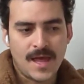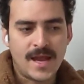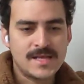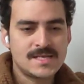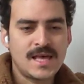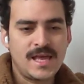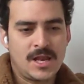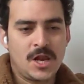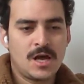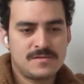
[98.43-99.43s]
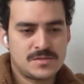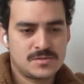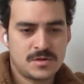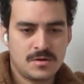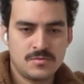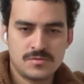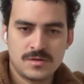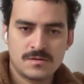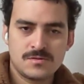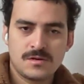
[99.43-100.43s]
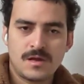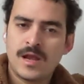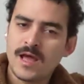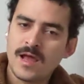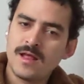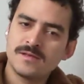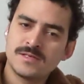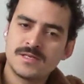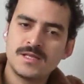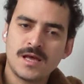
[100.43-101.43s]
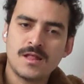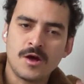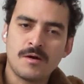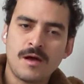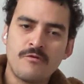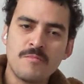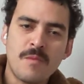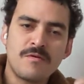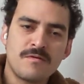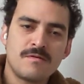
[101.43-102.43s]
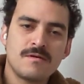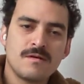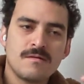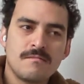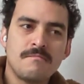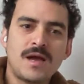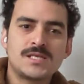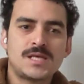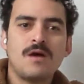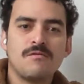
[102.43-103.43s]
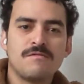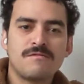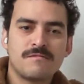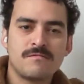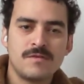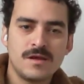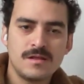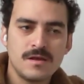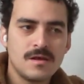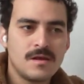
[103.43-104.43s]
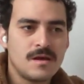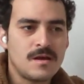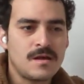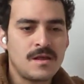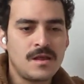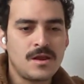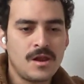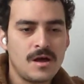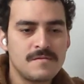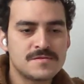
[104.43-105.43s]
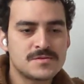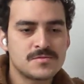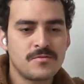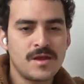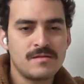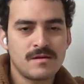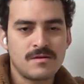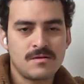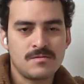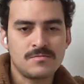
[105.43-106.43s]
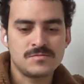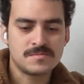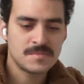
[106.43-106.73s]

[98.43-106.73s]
I see that he loves to code. And I see that, I remember myself, right? He loves to write the code.